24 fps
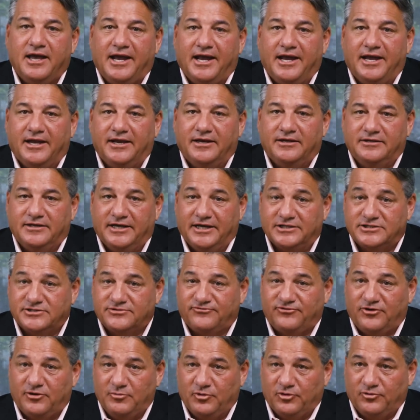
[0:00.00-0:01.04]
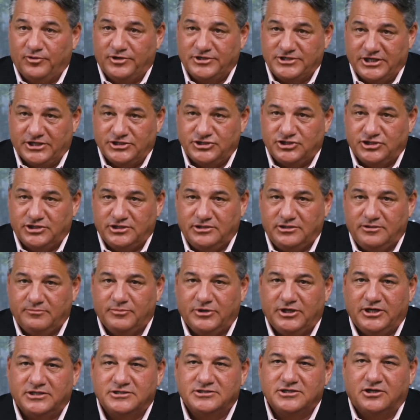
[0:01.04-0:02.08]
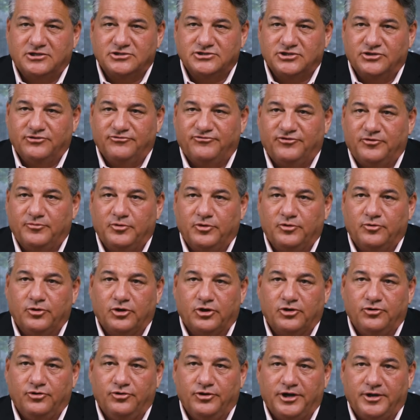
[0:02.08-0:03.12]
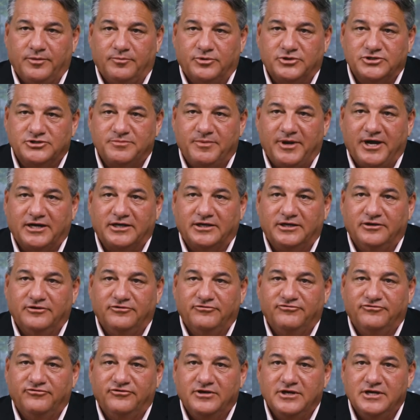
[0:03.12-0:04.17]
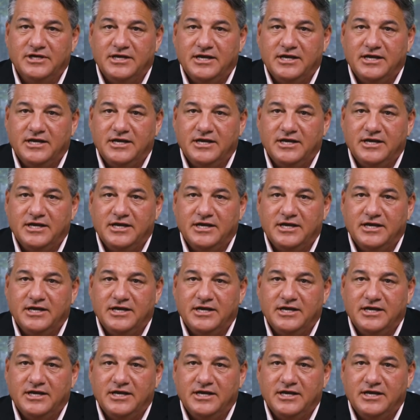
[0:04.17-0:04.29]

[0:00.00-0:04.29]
And it's from a retention, but it's also from a recruiting perspective.